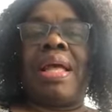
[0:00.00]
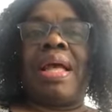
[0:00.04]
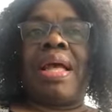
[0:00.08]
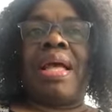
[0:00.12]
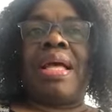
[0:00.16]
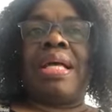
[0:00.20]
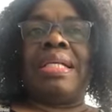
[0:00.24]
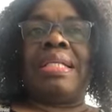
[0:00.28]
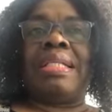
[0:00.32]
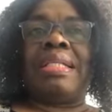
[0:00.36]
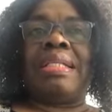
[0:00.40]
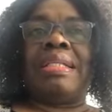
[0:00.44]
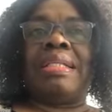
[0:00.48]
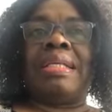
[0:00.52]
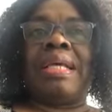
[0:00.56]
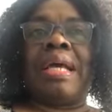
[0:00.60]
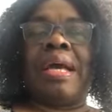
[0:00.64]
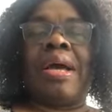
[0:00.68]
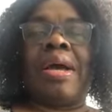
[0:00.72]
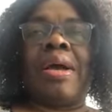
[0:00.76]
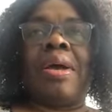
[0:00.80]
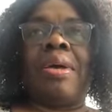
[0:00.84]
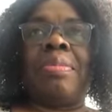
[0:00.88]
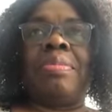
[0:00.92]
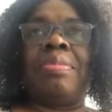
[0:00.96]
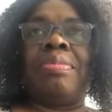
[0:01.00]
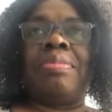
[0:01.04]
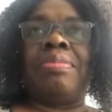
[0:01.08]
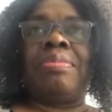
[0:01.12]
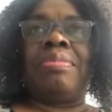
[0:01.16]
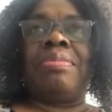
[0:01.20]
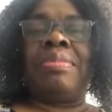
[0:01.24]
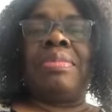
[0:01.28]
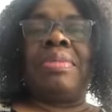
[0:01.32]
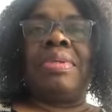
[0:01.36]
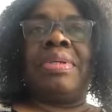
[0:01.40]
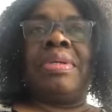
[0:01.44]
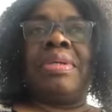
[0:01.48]
And the
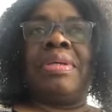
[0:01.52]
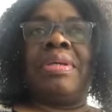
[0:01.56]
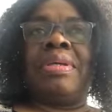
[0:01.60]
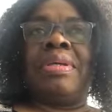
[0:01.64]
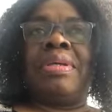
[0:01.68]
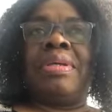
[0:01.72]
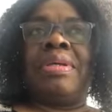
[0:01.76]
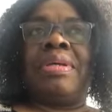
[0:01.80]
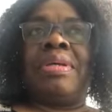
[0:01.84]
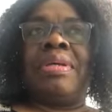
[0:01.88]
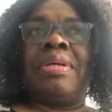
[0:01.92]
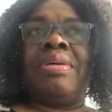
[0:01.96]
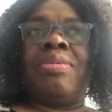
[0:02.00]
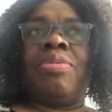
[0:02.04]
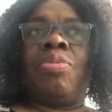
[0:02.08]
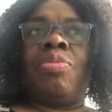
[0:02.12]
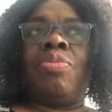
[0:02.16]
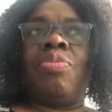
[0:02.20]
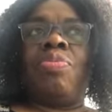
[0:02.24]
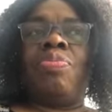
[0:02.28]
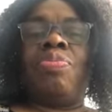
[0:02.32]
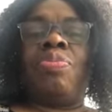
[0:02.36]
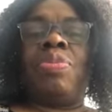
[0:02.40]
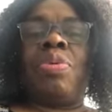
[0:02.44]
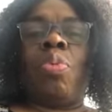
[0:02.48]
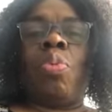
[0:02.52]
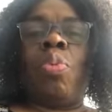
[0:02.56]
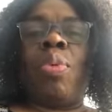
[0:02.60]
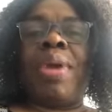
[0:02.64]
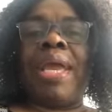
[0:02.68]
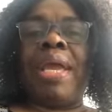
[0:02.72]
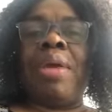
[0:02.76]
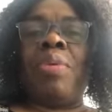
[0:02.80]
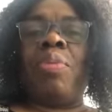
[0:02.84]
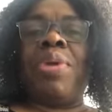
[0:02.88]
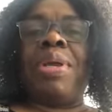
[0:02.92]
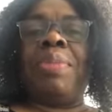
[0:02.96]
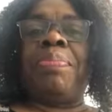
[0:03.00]

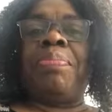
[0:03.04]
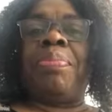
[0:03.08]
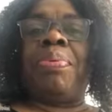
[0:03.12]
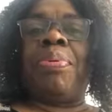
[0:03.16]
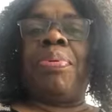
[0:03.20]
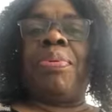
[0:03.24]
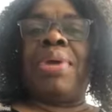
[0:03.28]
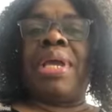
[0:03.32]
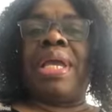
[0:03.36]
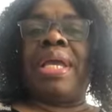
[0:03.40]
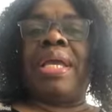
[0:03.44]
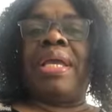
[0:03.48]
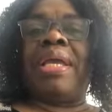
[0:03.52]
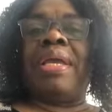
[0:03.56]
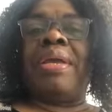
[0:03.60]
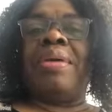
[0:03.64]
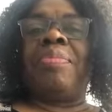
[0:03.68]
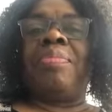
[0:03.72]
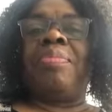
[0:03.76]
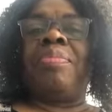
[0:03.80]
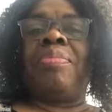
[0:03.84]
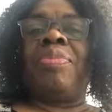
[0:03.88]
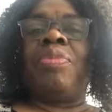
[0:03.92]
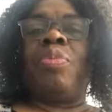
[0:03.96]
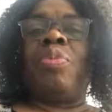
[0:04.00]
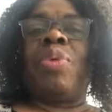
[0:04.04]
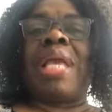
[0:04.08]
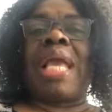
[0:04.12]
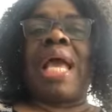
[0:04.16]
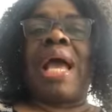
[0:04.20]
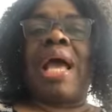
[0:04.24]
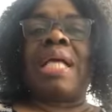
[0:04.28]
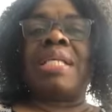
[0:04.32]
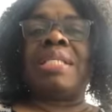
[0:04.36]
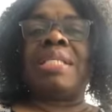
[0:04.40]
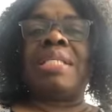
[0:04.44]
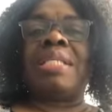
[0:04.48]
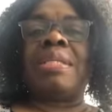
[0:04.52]
way we pray, we
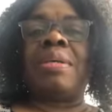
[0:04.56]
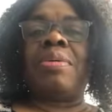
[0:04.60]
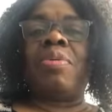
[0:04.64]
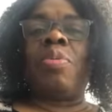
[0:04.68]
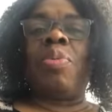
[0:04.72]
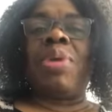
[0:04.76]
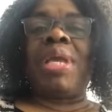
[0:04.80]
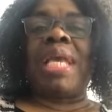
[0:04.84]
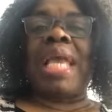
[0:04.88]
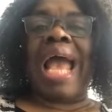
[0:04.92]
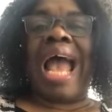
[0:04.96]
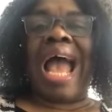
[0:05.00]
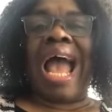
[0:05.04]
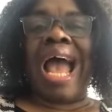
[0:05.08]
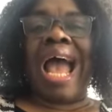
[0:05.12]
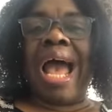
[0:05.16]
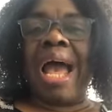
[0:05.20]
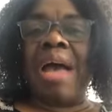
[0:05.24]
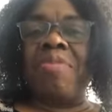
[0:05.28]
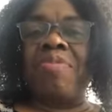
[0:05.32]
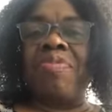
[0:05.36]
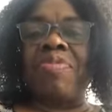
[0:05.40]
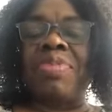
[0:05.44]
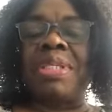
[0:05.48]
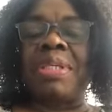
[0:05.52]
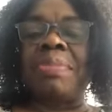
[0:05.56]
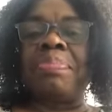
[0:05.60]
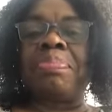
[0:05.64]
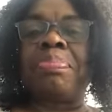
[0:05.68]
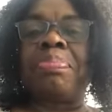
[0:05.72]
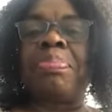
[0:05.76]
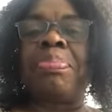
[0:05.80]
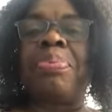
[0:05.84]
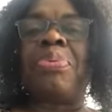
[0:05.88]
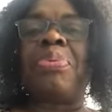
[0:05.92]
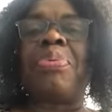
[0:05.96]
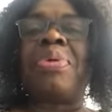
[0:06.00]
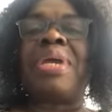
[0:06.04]
have to
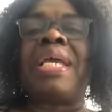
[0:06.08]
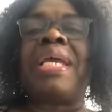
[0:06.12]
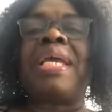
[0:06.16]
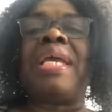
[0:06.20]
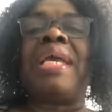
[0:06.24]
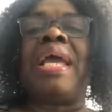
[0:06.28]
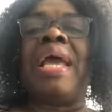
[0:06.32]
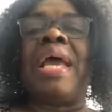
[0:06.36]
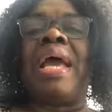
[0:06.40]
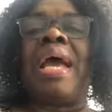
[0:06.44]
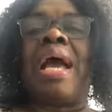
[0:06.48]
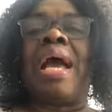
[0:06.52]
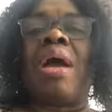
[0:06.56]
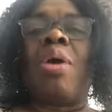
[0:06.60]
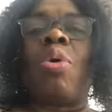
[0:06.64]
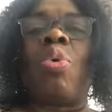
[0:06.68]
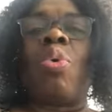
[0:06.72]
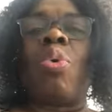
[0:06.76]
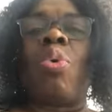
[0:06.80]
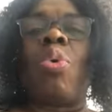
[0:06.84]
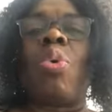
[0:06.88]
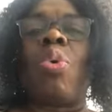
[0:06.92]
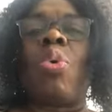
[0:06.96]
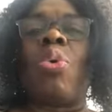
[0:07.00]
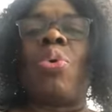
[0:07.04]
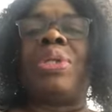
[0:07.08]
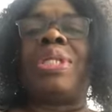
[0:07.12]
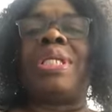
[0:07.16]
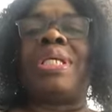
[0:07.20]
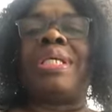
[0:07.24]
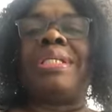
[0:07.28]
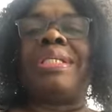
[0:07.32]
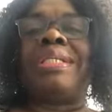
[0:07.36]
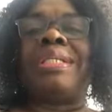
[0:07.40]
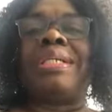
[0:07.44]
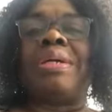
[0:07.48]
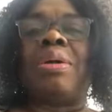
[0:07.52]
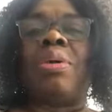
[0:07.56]
pray
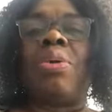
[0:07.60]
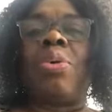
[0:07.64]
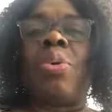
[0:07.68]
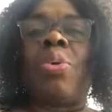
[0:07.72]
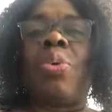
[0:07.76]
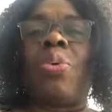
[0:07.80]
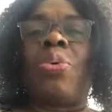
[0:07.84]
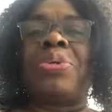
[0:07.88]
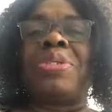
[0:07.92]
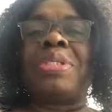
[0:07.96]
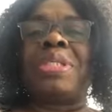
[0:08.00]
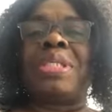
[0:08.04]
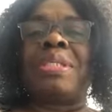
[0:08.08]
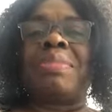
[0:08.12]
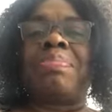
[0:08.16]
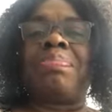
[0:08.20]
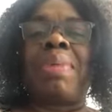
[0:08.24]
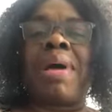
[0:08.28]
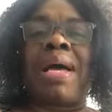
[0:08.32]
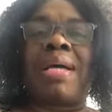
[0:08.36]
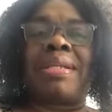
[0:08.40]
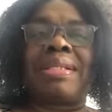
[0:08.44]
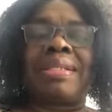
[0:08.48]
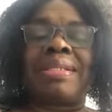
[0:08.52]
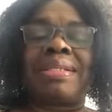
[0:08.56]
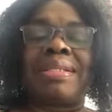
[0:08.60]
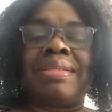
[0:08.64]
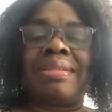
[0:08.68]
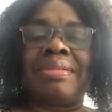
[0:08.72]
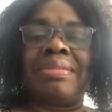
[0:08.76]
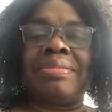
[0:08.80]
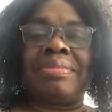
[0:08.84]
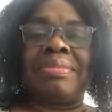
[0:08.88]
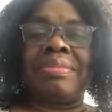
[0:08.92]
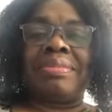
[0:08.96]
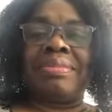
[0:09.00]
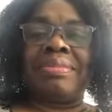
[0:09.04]
according to God's pattern.